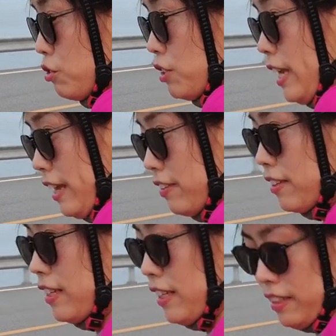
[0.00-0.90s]
to
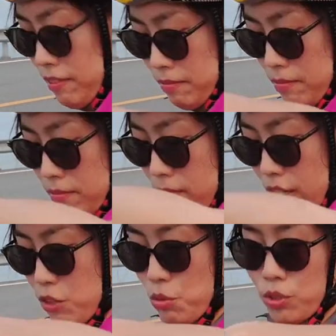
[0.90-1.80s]
lengthen it
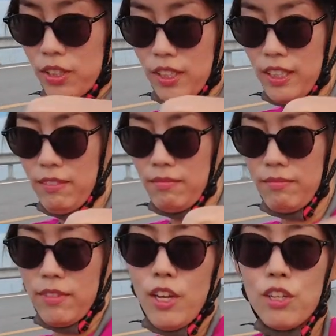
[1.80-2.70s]
and shorten it.
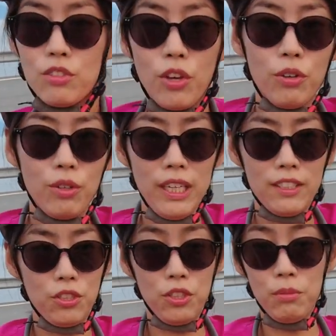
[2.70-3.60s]
So
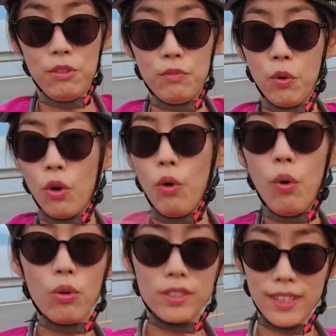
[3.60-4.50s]
it's suitable for
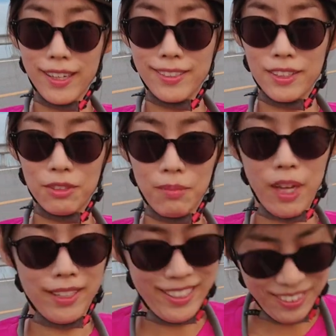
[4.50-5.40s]
all sizes of
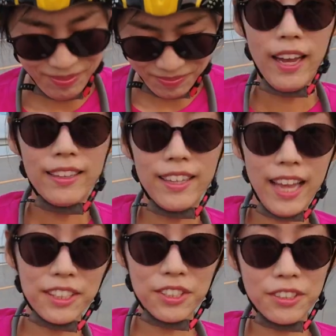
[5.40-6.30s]
body. And then
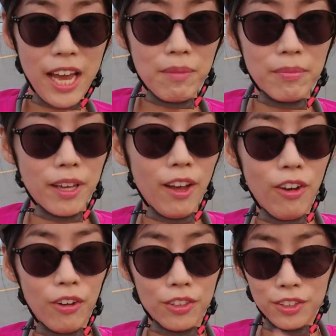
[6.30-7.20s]
action camera
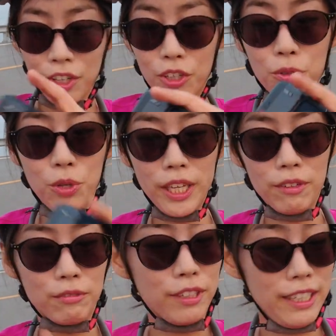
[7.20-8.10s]
on the quick
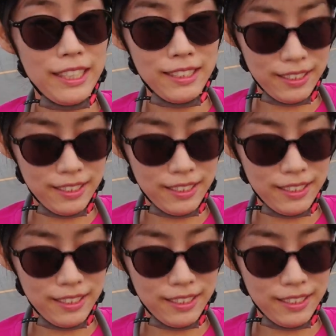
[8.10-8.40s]
release